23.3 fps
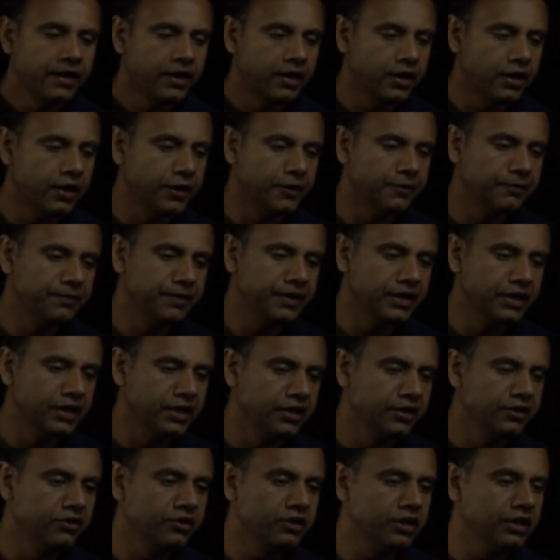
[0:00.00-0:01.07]

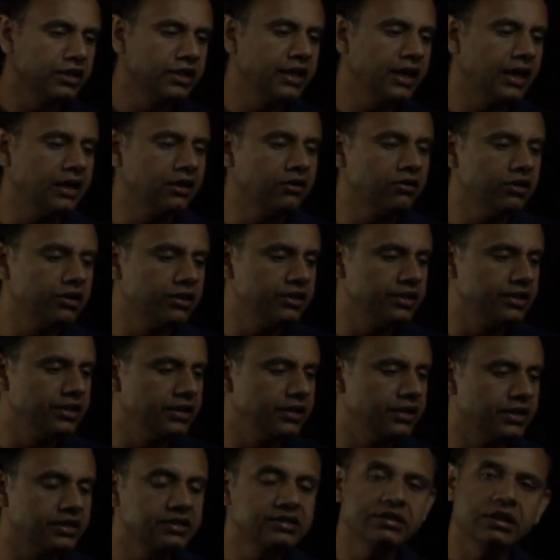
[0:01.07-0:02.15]
And you can calculate
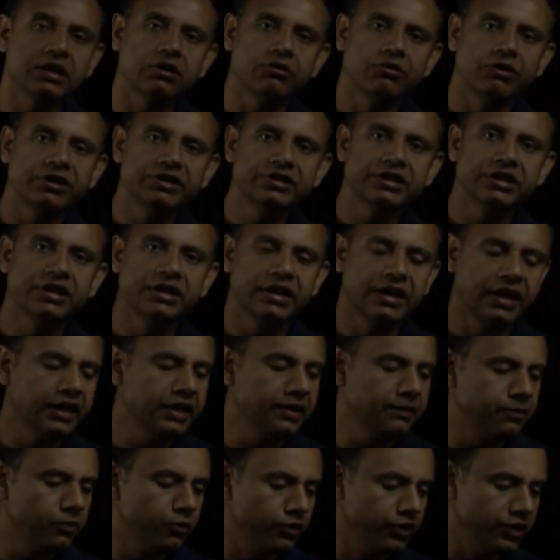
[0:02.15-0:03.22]
the acceleration at any
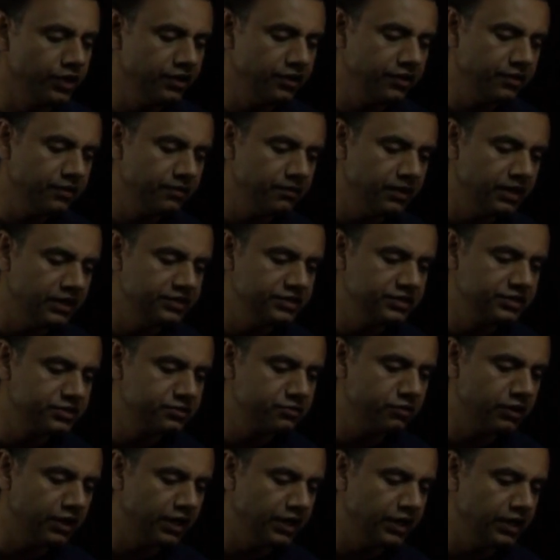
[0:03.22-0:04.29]
point by just
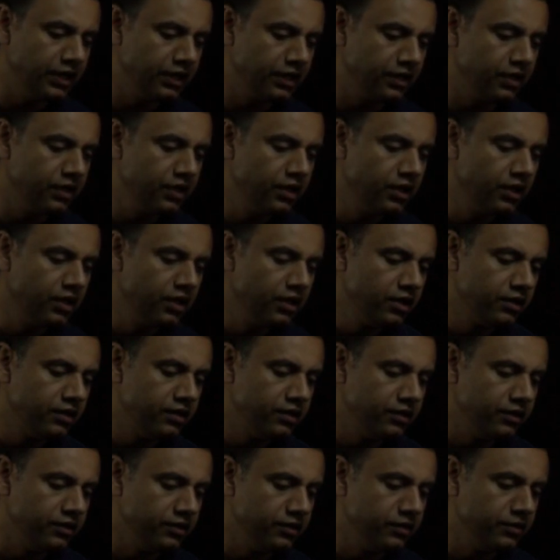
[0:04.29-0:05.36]
writing
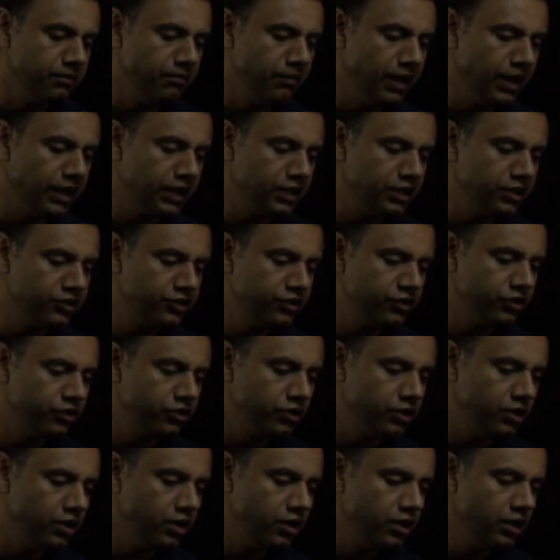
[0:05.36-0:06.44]
the
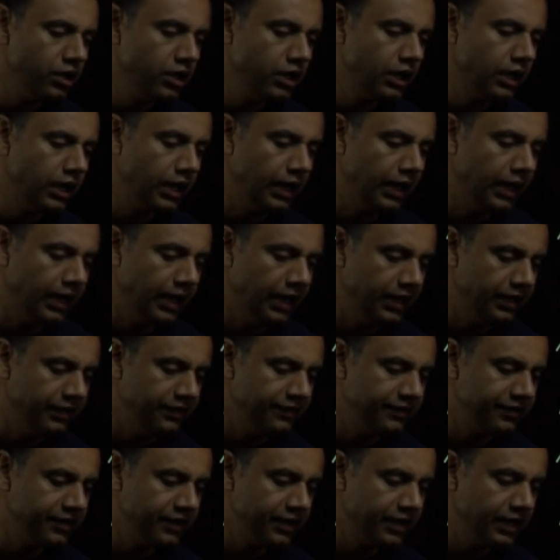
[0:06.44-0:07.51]
magnitude
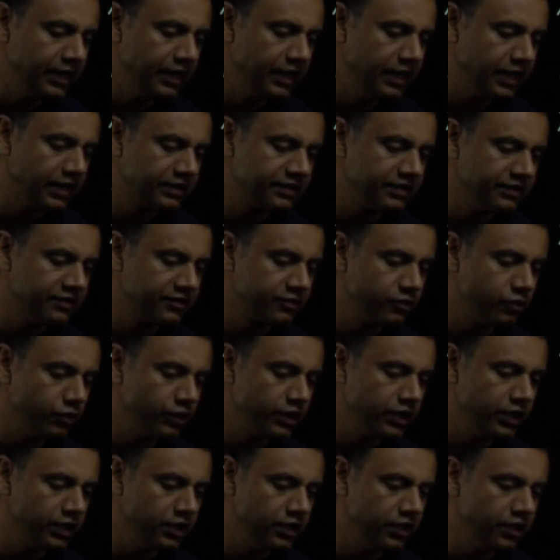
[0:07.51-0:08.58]
as ax
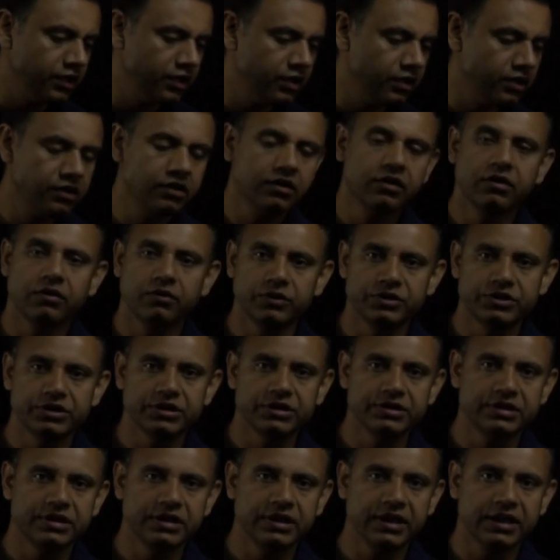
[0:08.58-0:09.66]
squared, which
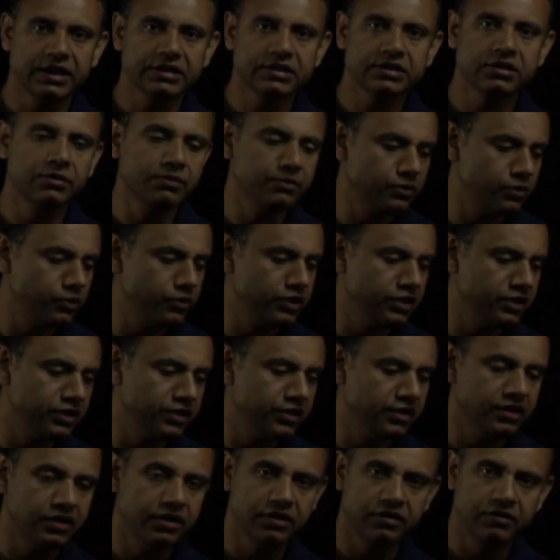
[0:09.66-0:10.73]
is the x component
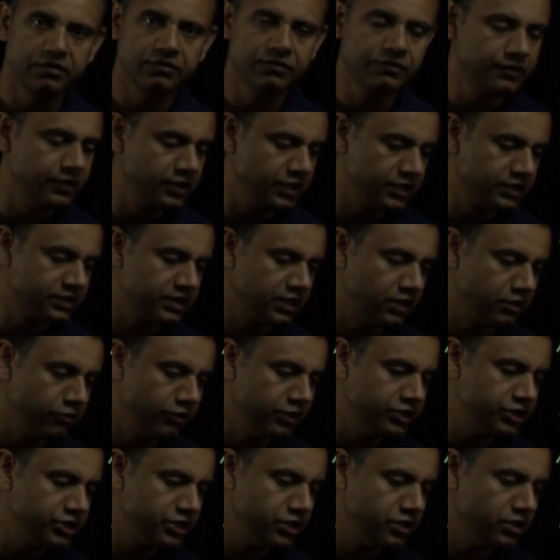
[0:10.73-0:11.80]
of the
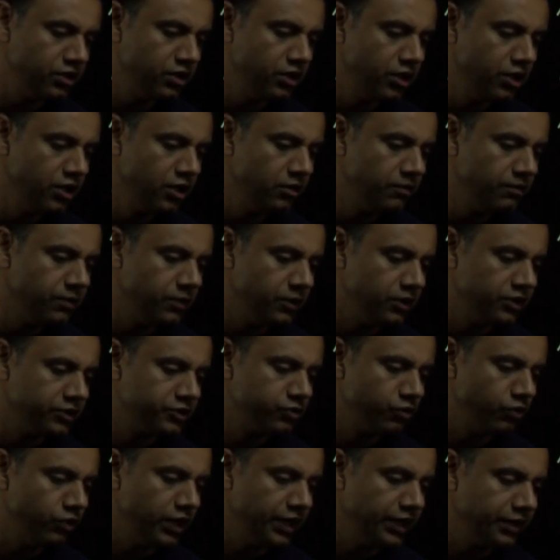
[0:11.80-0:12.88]
acceleration, plus
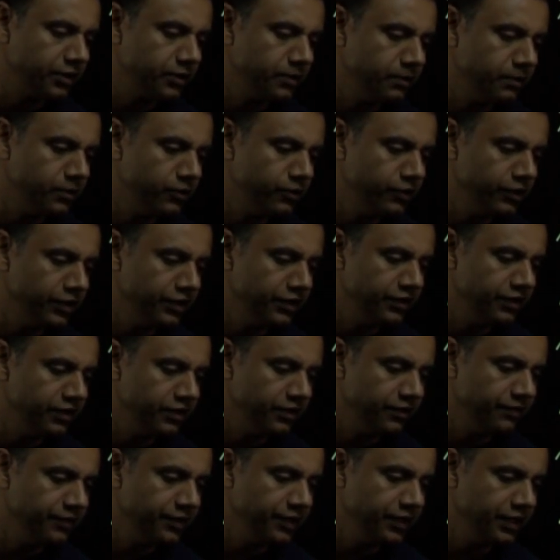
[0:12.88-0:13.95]
y component
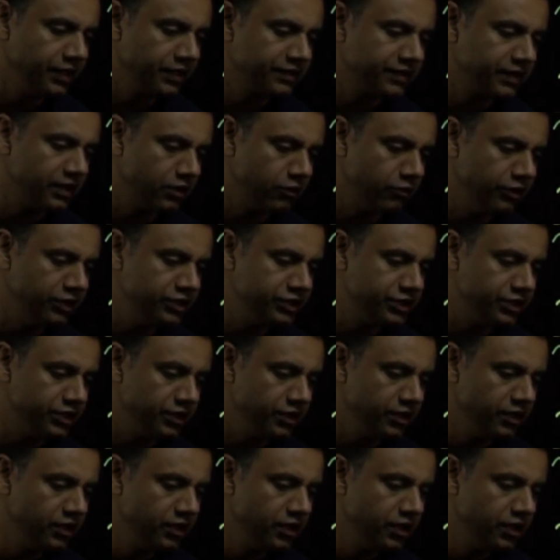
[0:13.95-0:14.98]
of the acceleration,